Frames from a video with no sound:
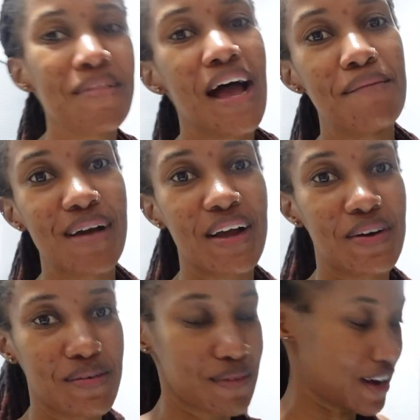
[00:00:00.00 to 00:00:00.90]
I'm back
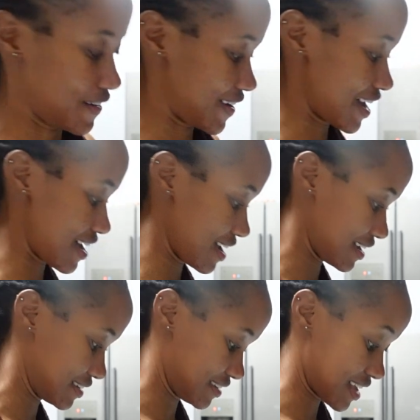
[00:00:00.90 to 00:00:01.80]
home now
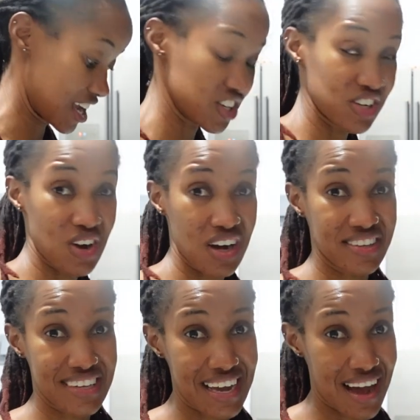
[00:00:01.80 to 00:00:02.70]
and I actually got
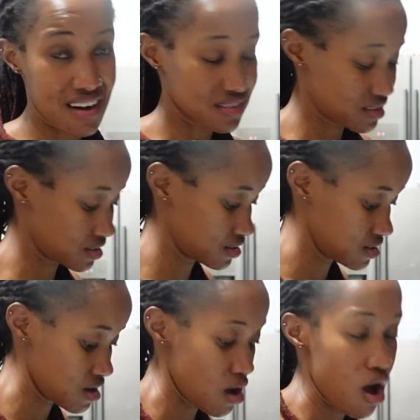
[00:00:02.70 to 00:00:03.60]

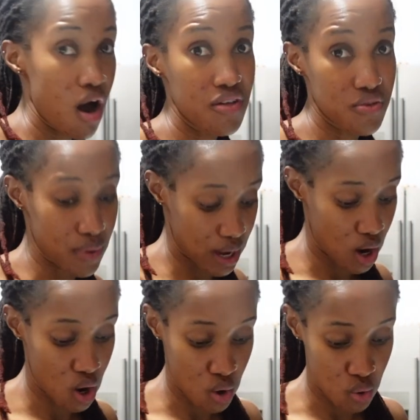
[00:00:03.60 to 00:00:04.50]
takeout on the way
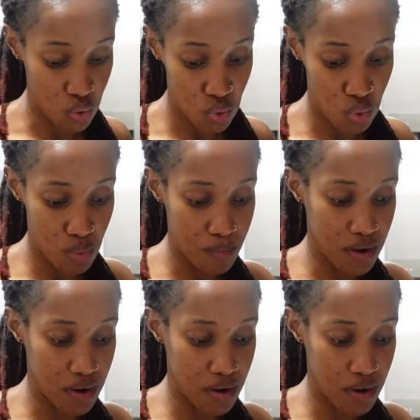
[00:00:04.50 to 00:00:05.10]
home.